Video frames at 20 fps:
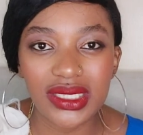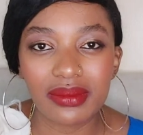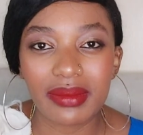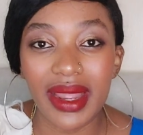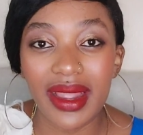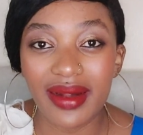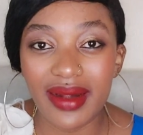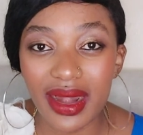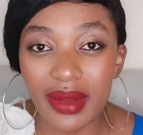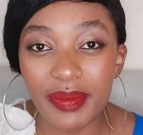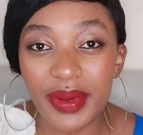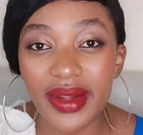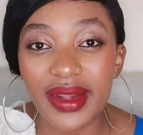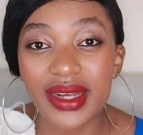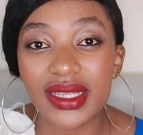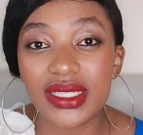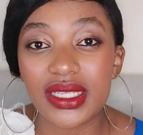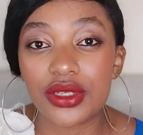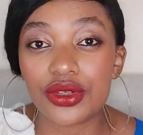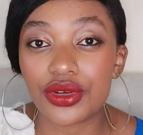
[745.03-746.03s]
My
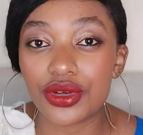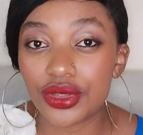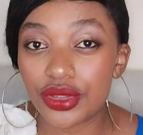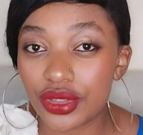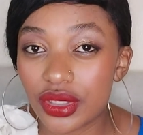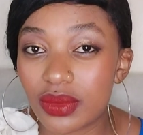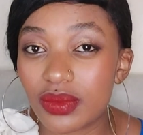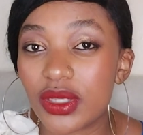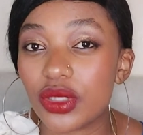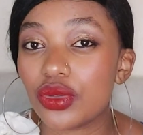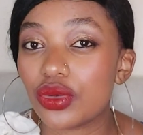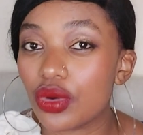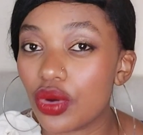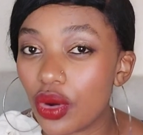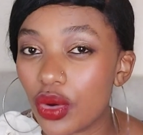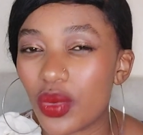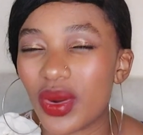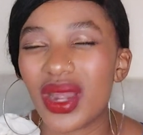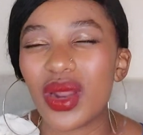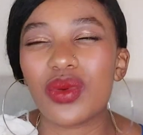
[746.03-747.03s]
grandparents introduced me to
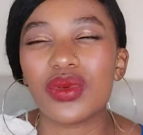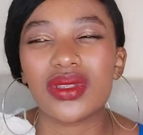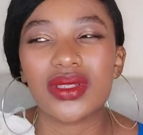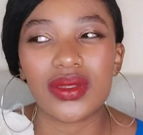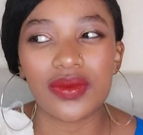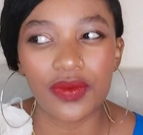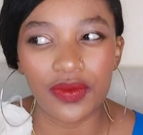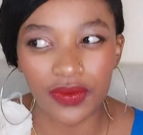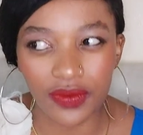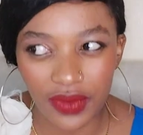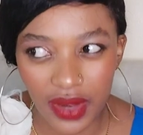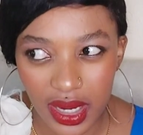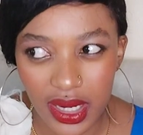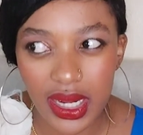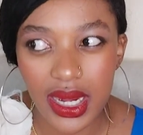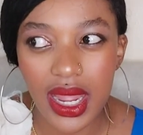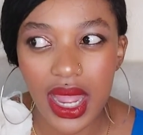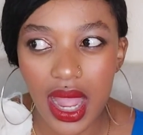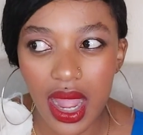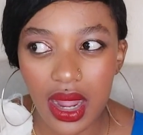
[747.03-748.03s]
God when I was very
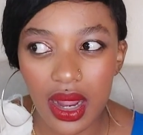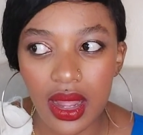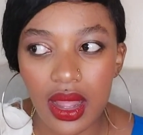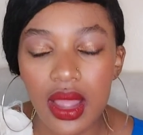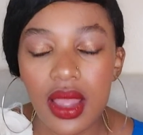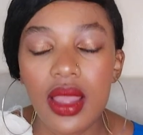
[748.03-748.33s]
young.